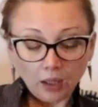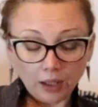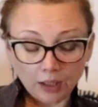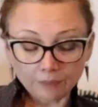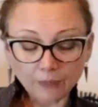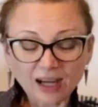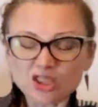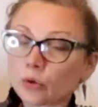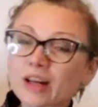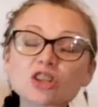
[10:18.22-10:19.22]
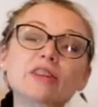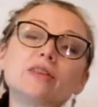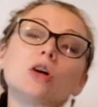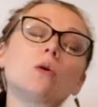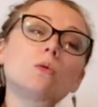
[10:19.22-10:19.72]
I don't
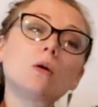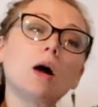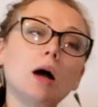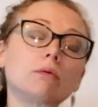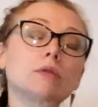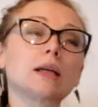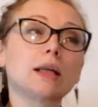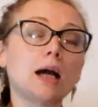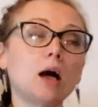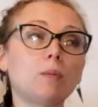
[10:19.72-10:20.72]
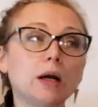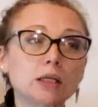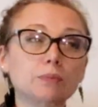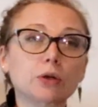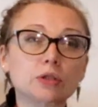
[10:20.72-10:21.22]
actually know really how
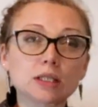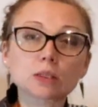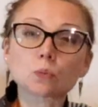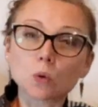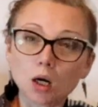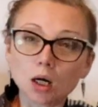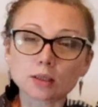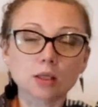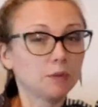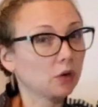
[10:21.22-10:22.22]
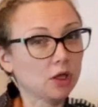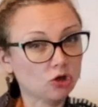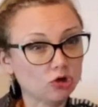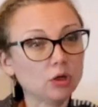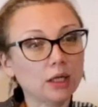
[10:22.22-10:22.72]
binding proteins work, so I'm not going
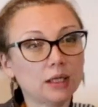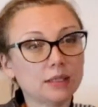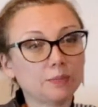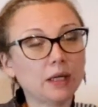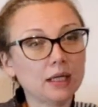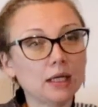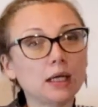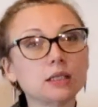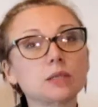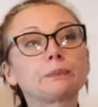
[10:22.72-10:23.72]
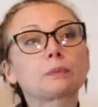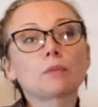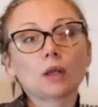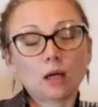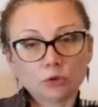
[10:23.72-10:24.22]
to try and explain it.
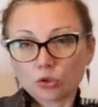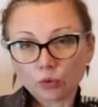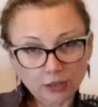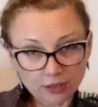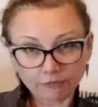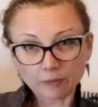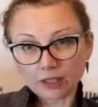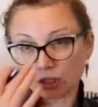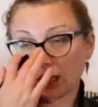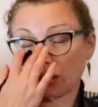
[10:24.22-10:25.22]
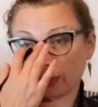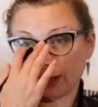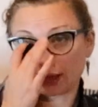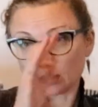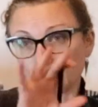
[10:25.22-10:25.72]
I'm sure there's information
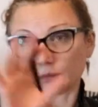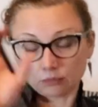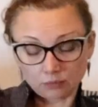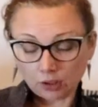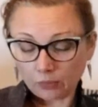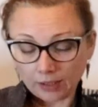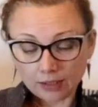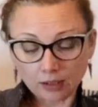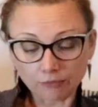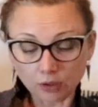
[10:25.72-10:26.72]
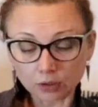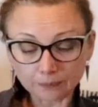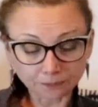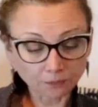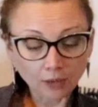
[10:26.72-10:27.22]
out there, so go ahead and have a
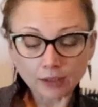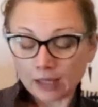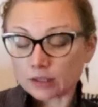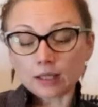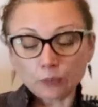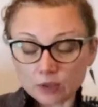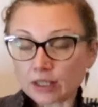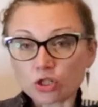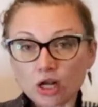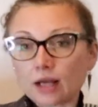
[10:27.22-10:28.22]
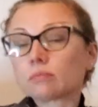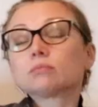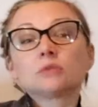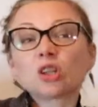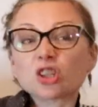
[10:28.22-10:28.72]
look. Yeah, so that was literally it.
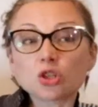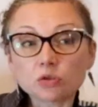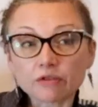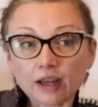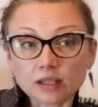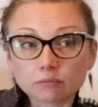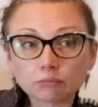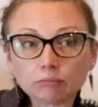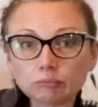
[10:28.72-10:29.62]
Not a huge effect.